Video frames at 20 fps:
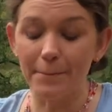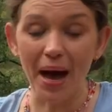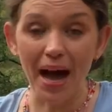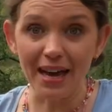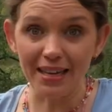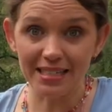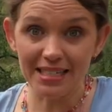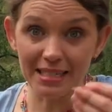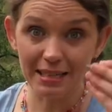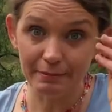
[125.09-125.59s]

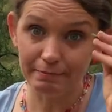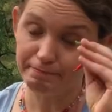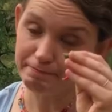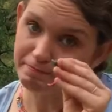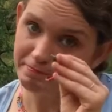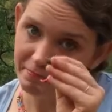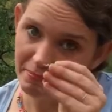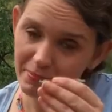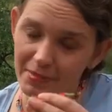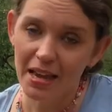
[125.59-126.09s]
But
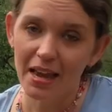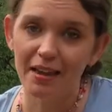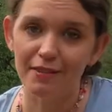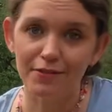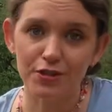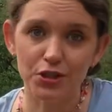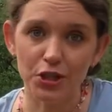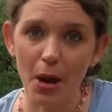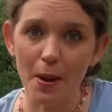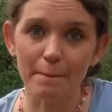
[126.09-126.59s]

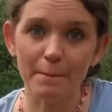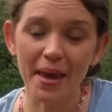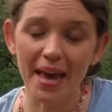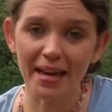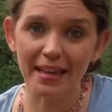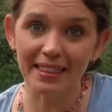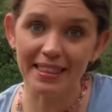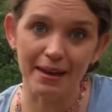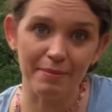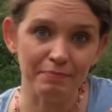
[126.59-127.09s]
if you don't
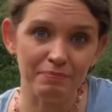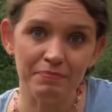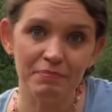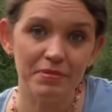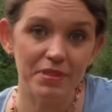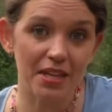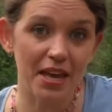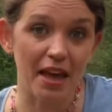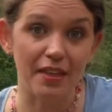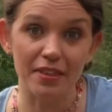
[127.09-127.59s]
pick them,
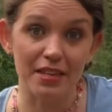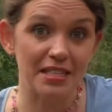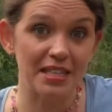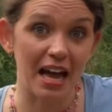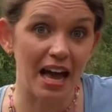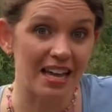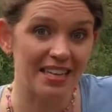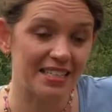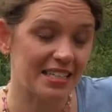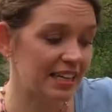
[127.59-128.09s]
the
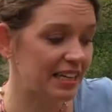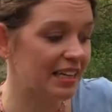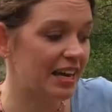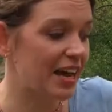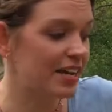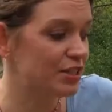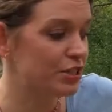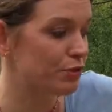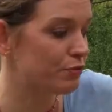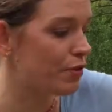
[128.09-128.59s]
others aren't
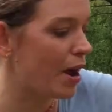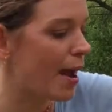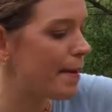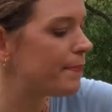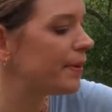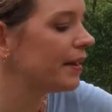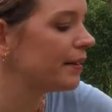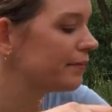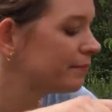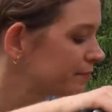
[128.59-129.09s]
inclined to
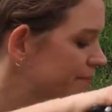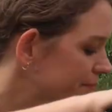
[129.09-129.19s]
ripen.